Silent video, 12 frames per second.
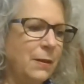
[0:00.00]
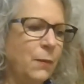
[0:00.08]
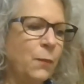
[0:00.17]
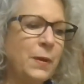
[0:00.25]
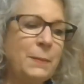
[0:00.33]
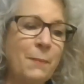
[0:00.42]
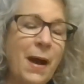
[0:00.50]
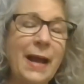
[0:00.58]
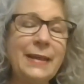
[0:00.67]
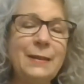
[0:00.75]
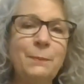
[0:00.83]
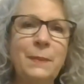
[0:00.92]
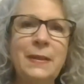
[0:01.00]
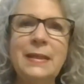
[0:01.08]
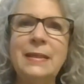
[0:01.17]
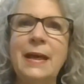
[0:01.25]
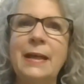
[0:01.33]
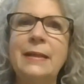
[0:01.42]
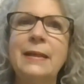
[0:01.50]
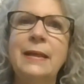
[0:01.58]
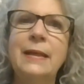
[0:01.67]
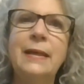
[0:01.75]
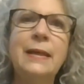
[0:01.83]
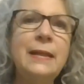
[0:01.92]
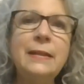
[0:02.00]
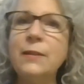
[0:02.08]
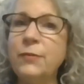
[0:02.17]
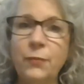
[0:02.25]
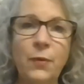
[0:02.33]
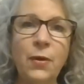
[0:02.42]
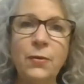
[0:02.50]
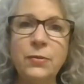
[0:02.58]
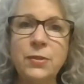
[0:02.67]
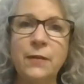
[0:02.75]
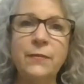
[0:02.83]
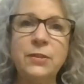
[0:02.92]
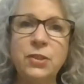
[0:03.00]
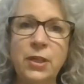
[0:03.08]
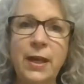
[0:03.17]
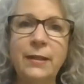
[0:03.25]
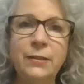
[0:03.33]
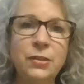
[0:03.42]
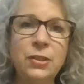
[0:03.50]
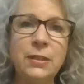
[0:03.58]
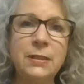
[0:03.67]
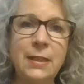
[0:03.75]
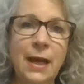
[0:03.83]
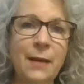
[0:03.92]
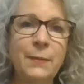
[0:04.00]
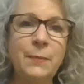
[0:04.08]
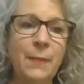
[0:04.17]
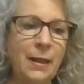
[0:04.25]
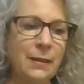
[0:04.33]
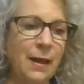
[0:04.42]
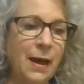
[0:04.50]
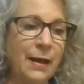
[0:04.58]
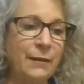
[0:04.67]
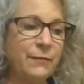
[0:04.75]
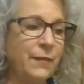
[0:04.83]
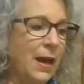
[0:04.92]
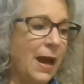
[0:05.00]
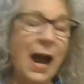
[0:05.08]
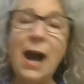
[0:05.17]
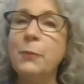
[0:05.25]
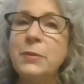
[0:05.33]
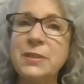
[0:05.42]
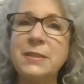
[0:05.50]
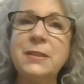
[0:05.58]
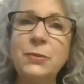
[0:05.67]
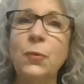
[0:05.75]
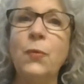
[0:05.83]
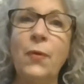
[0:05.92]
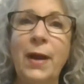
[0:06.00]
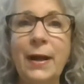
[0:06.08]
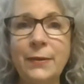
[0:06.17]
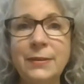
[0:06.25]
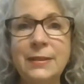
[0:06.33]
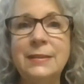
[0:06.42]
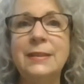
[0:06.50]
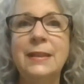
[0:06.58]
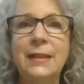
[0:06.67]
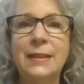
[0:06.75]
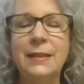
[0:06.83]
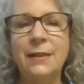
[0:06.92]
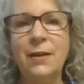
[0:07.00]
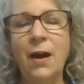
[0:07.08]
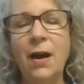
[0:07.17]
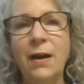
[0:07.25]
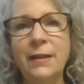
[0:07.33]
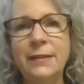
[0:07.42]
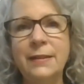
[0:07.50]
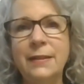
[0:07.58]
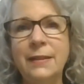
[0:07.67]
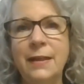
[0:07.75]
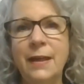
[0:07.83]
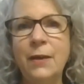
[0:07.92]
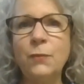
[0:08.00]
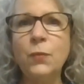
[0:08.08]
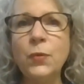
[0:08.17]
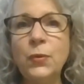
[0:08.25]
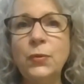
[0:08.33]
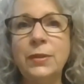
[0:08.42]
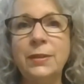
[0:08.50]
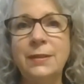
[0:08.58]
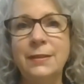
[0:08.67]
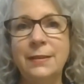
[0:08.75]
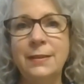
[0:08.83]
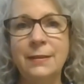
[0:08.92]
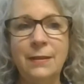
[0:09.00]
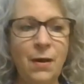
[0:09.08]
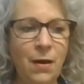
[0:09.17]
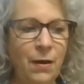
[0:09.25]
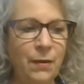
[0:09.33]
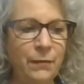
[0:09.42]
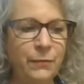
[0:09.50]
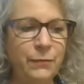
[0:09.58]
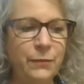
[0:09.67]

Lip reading: reminded me that in the throes of a challenging time in my life, I was still grounded in God and rooted in love.